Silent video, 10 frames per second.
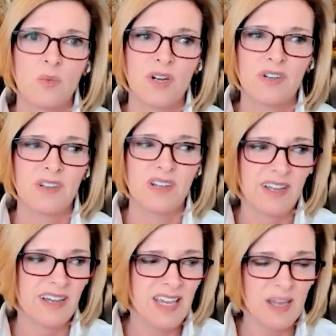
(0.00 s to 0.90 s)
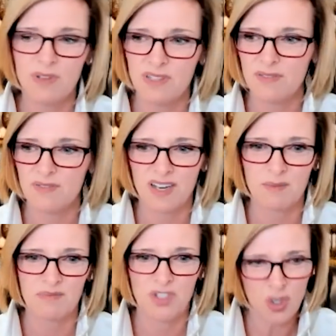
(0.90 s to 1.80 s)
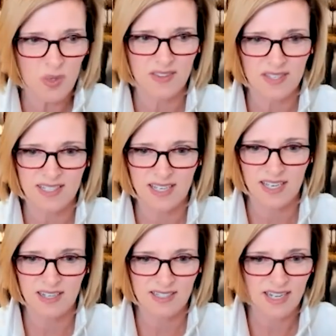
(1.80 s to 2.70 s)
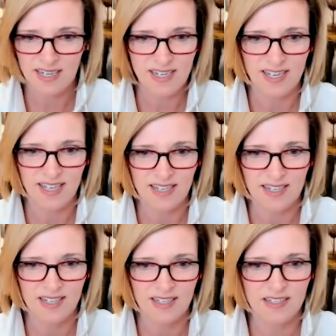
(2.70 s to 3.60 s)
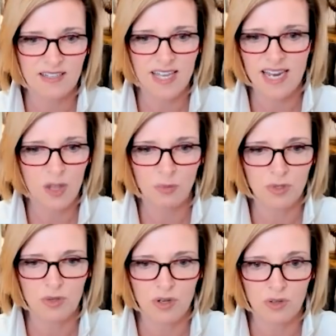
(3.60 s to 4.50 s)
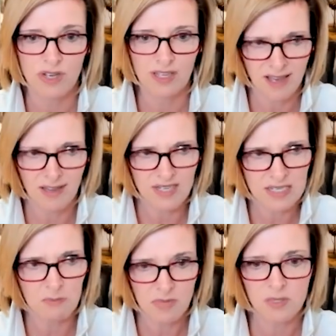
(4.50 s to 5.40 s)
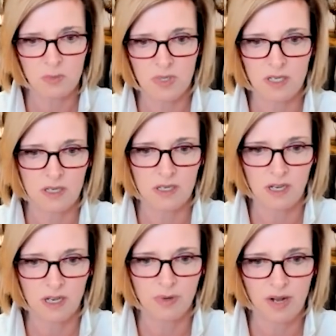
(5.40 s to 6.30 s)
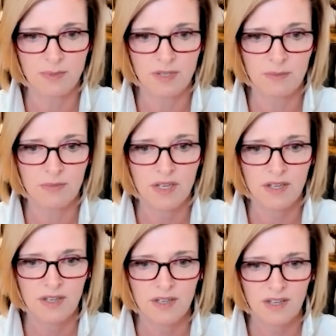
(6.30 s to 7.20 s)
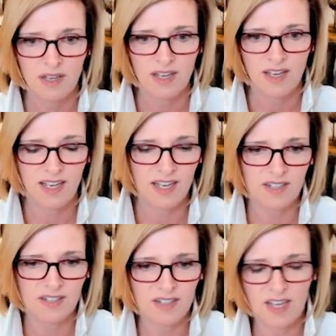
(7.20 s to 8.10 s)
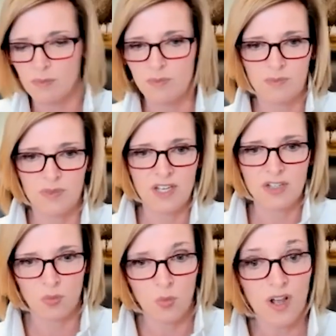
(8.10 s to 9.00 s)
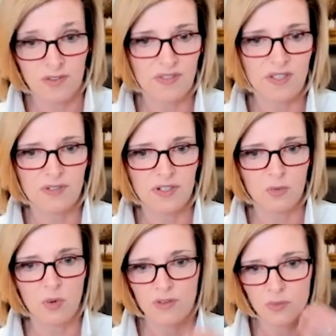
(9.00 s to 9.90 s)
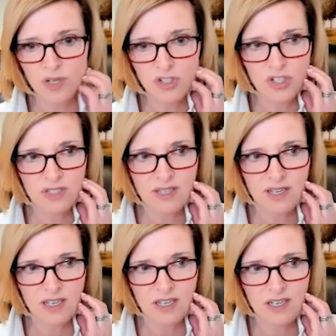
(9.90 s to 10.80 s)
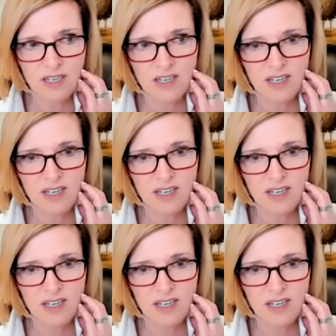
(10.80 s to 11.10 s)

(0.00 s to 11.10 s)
you're like, I can't believe I'm doing this again because I need a hit. Did that help you go like, yeah, this must be a problem? And help, and your wife, even your wife, when she's like,